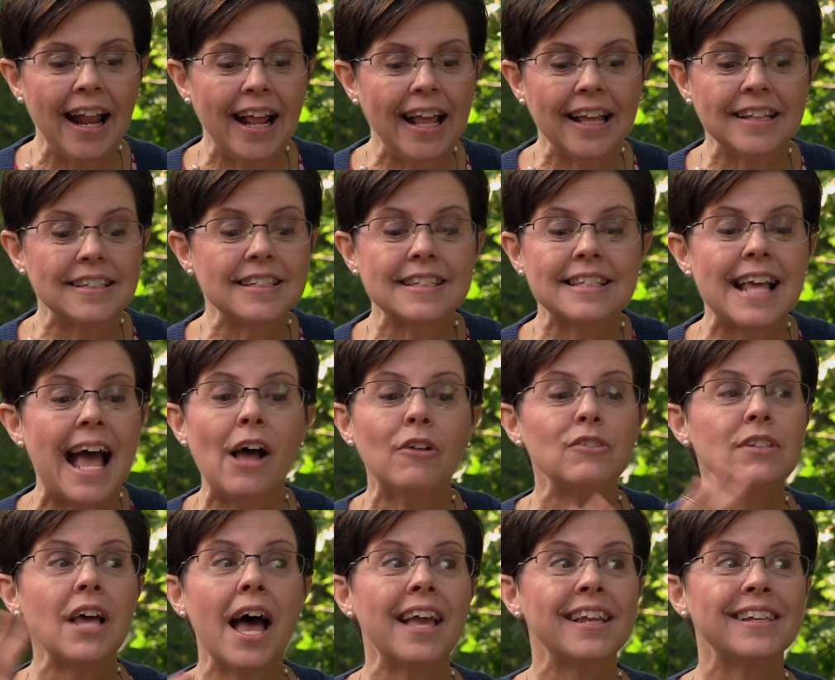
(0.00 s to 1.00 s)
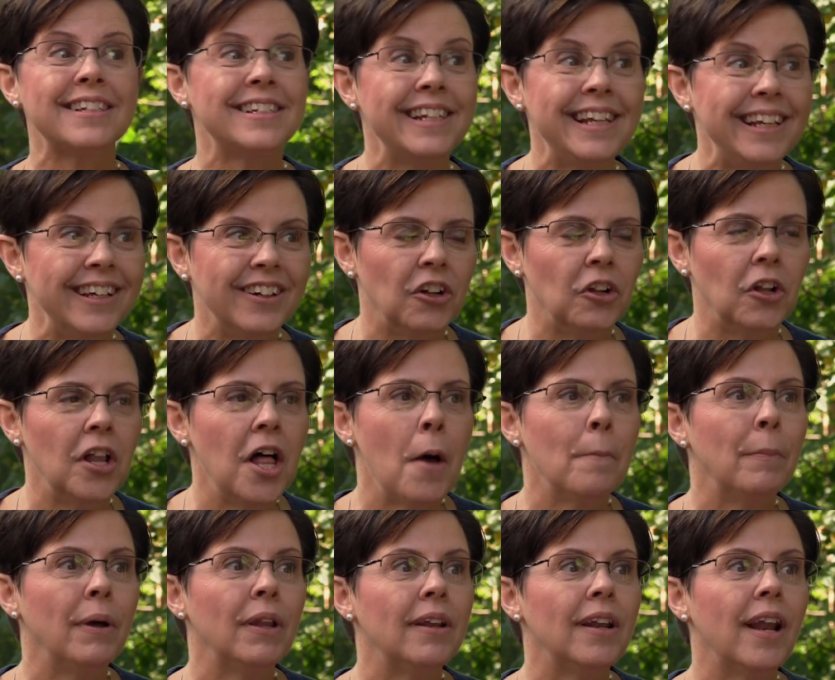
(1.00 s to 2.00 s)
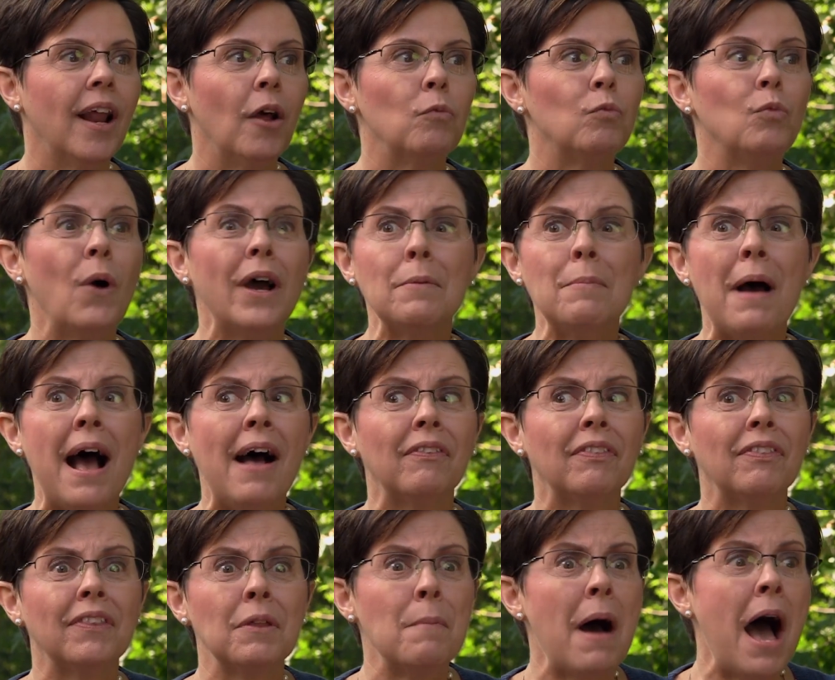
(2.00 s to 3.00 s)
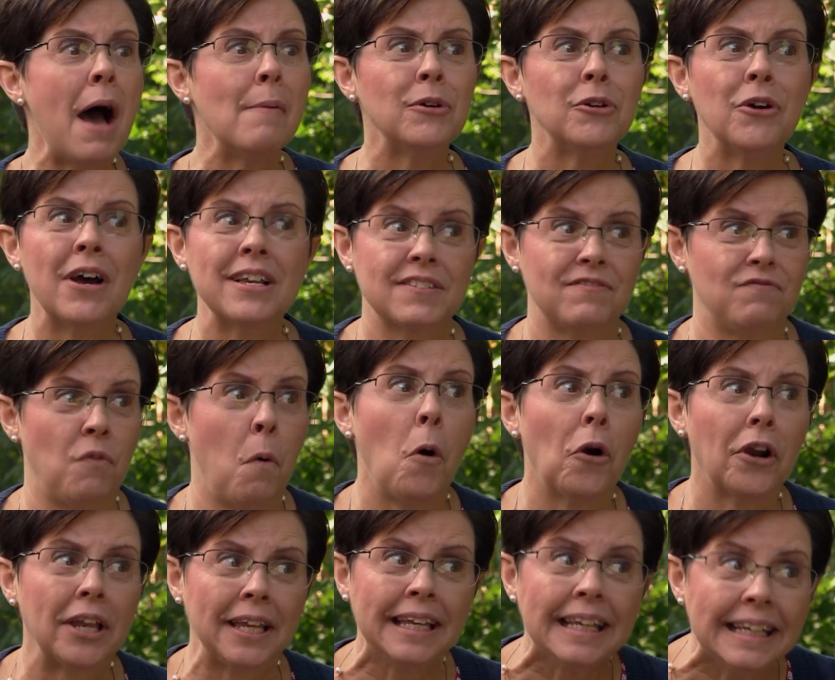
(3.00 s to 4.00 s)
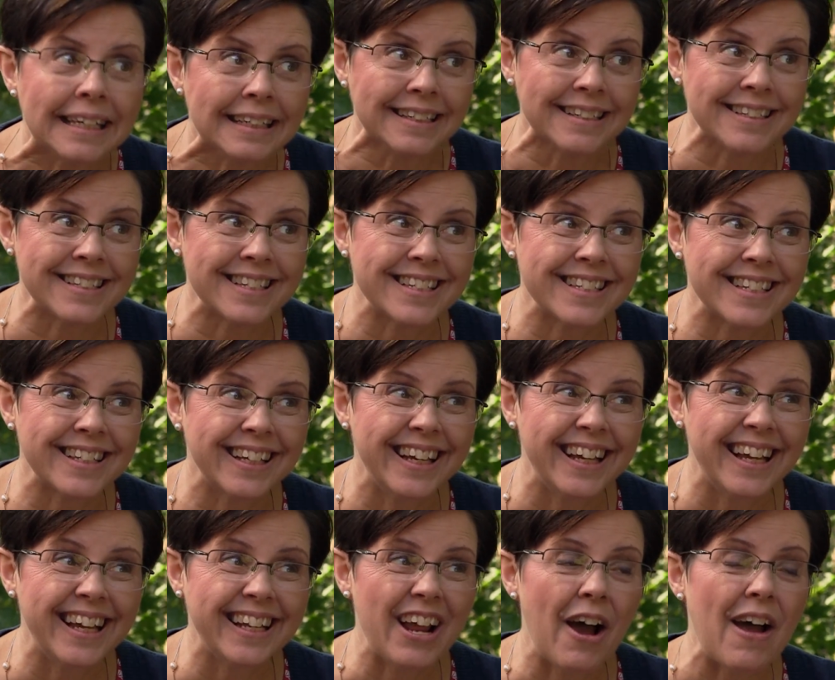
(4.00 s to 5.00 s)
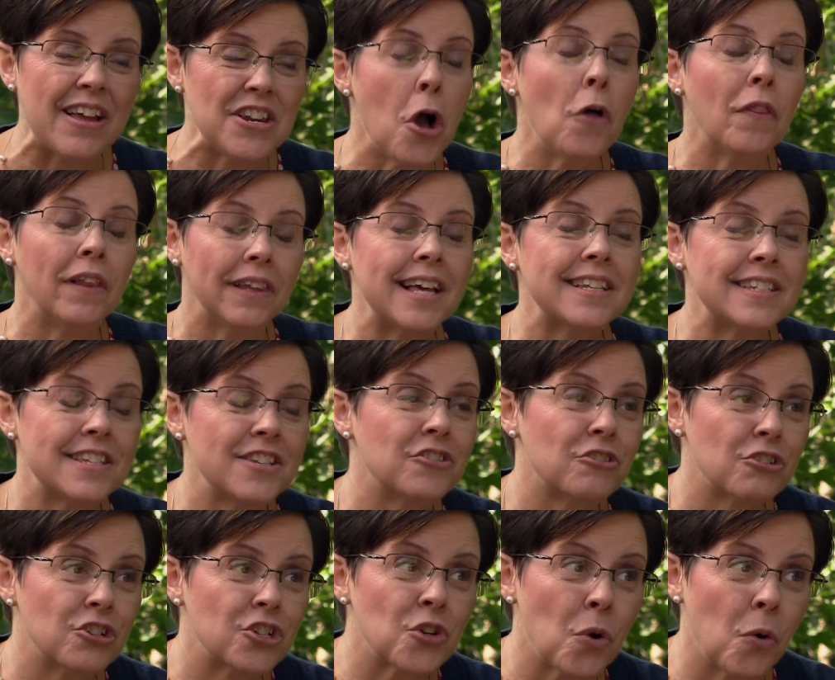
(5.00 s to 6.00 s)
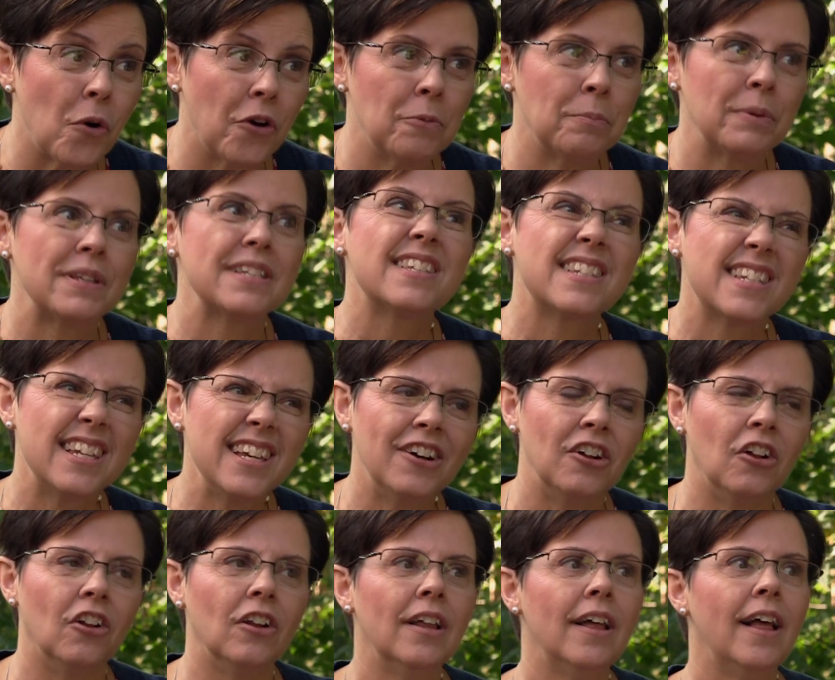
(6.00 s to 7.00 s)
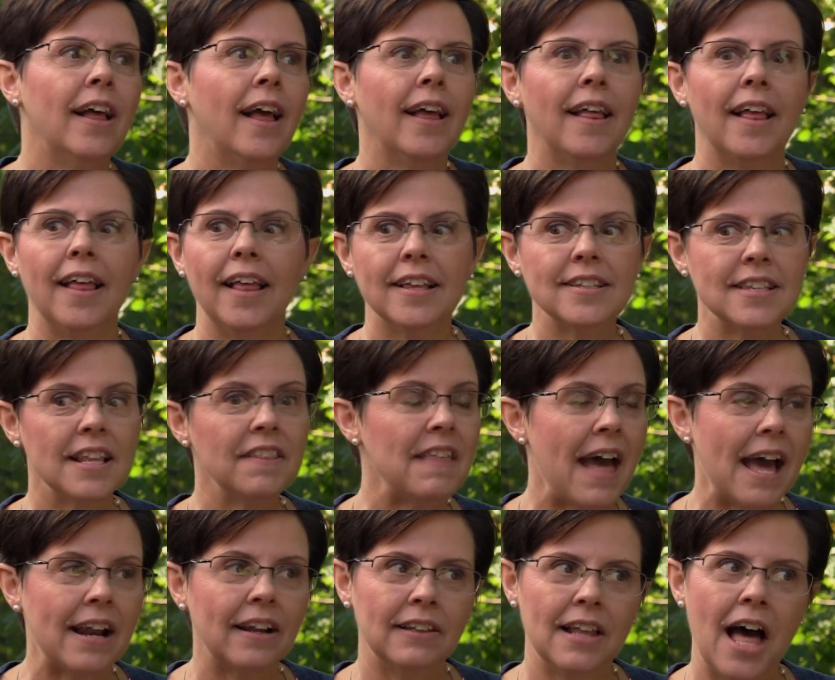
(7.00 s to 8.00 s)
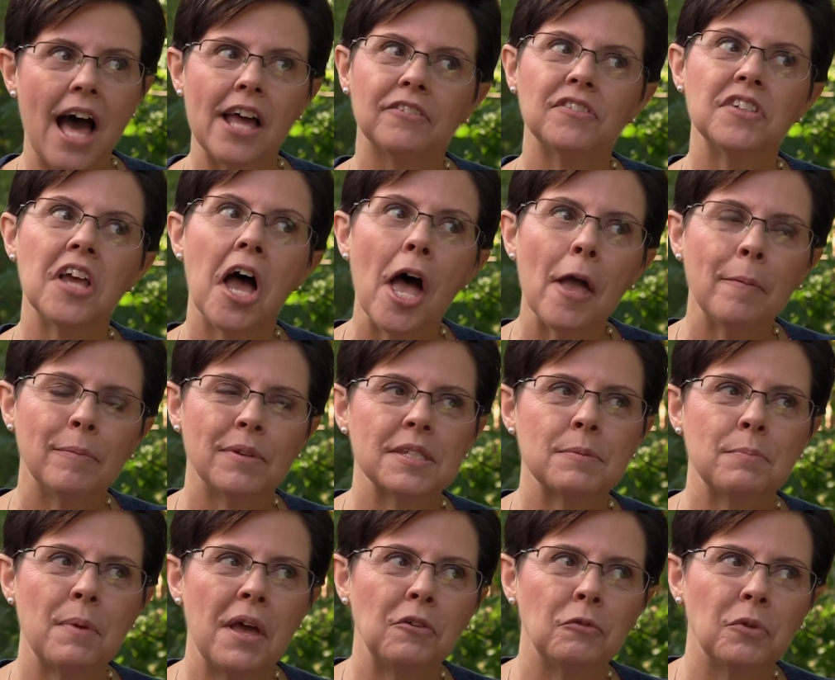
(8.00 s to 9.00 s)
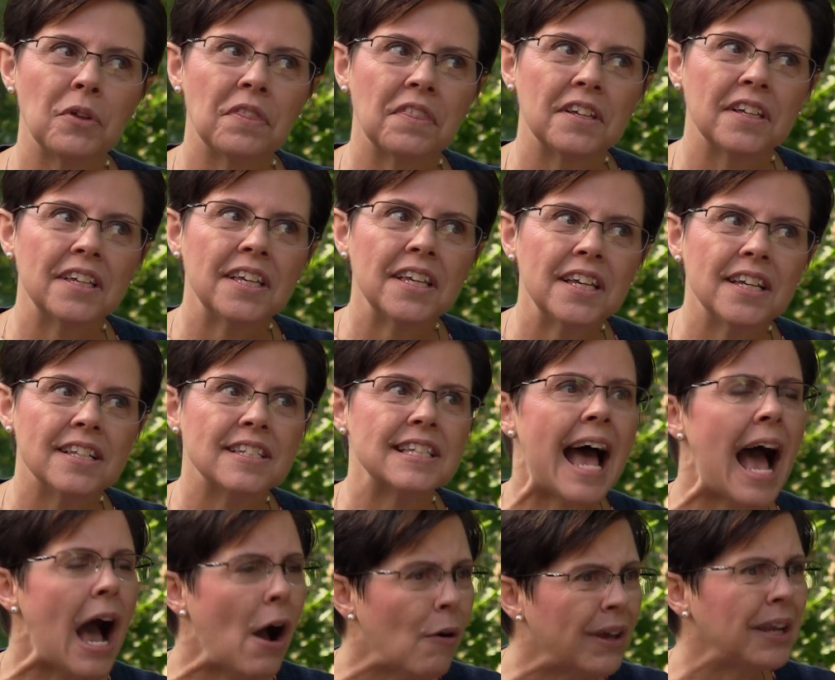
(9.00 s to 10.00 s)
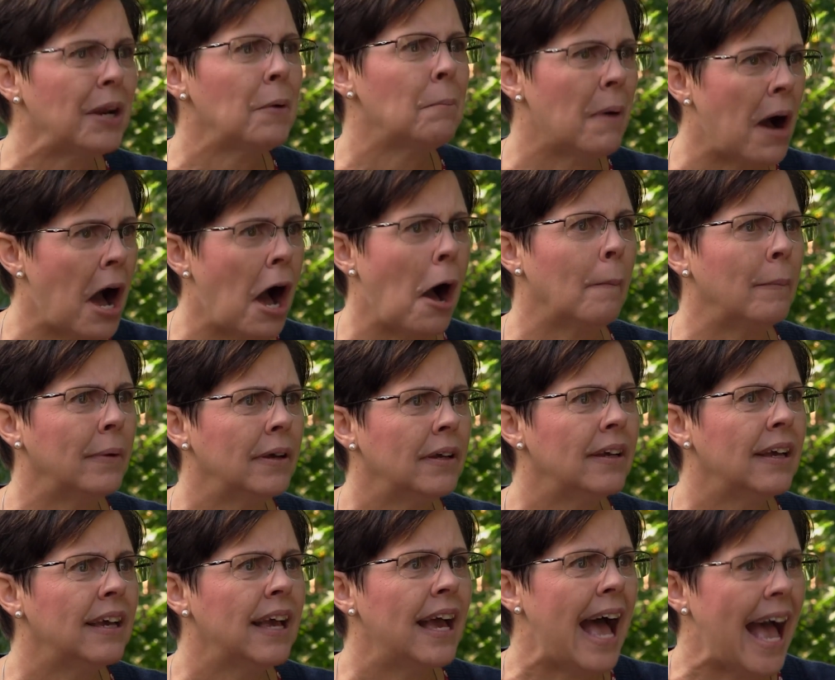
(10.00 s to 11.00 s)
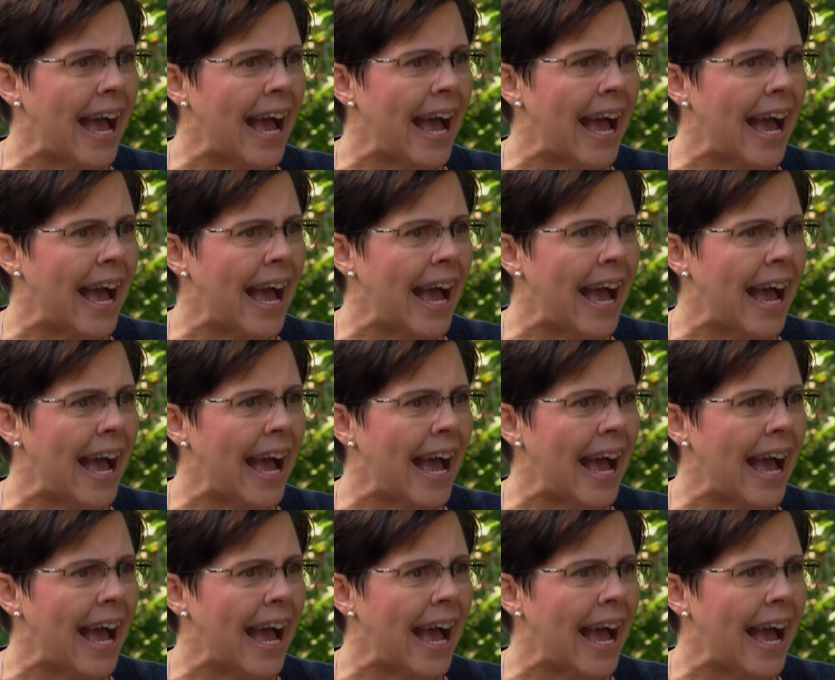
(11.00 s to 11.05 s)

It sounds ideal, but what about the mom who has four kids? Mm -hmm. Now, I know the lessons are short, but still, isn't that a lot of time to spend with the mm-hmm. kids? How can a mom mm -hmm.